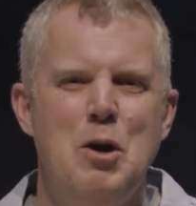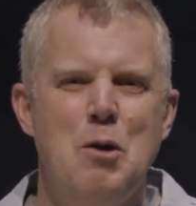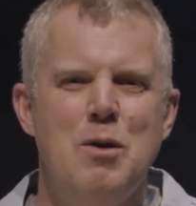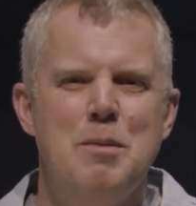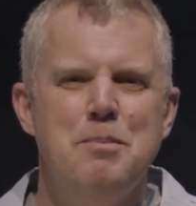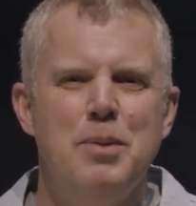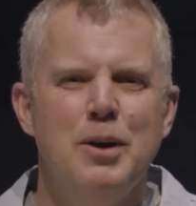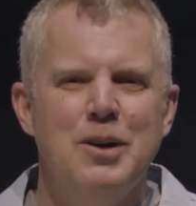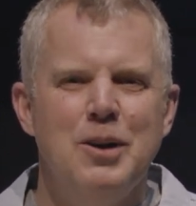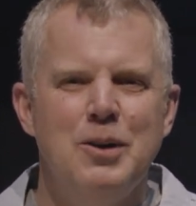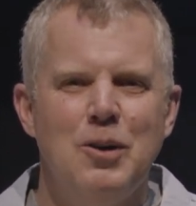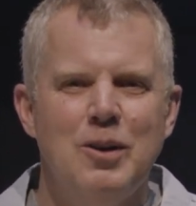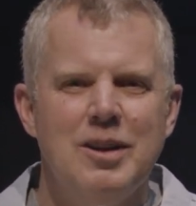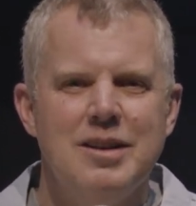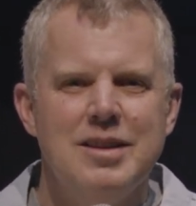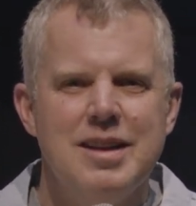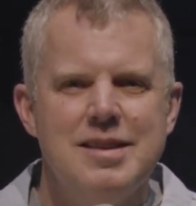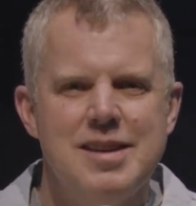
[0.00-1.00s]
We put it
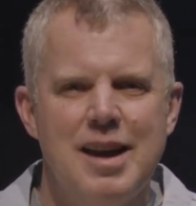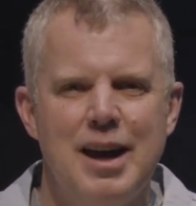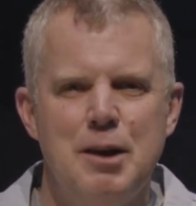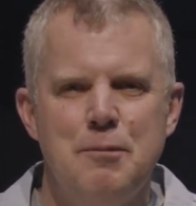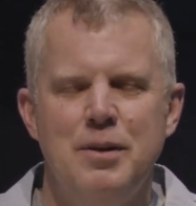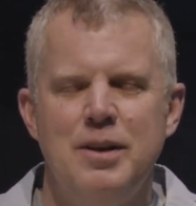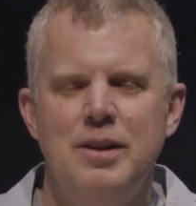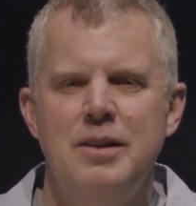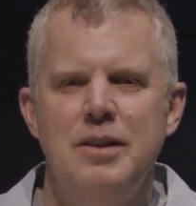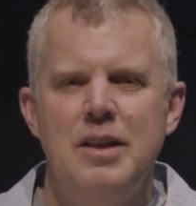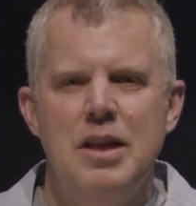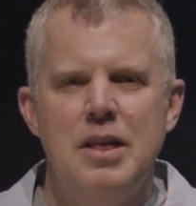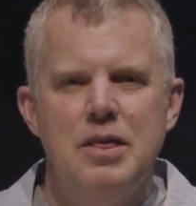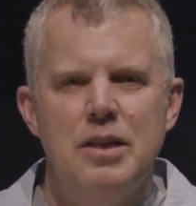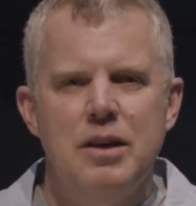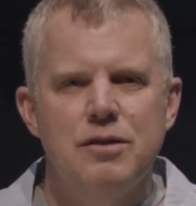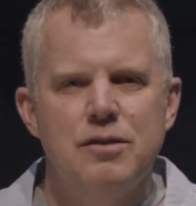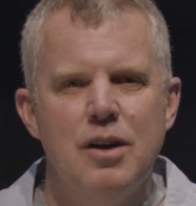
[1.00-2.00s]
all on the table.
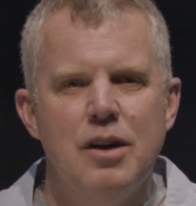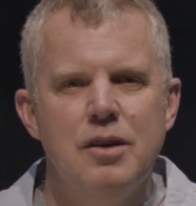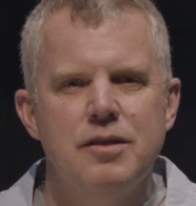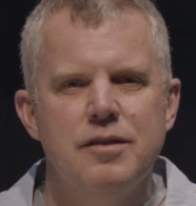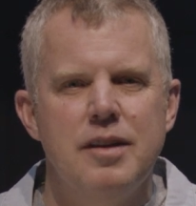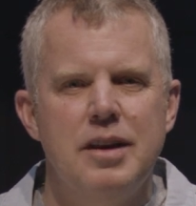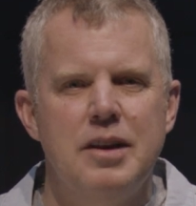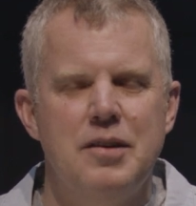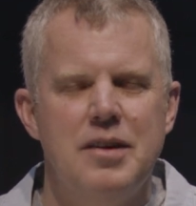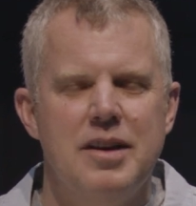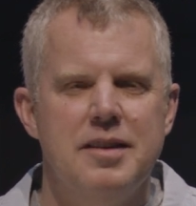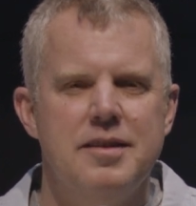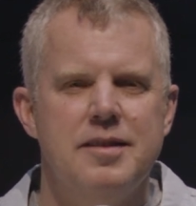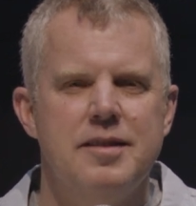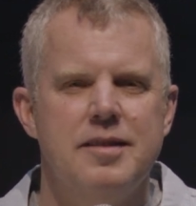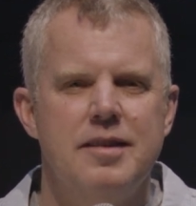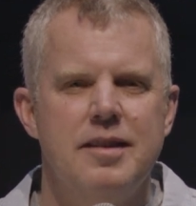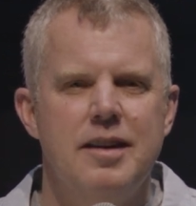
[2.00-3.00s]
There's no
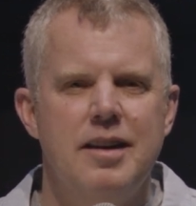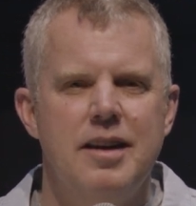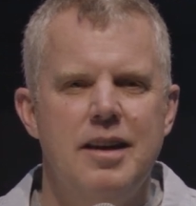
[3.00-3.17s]
secrets.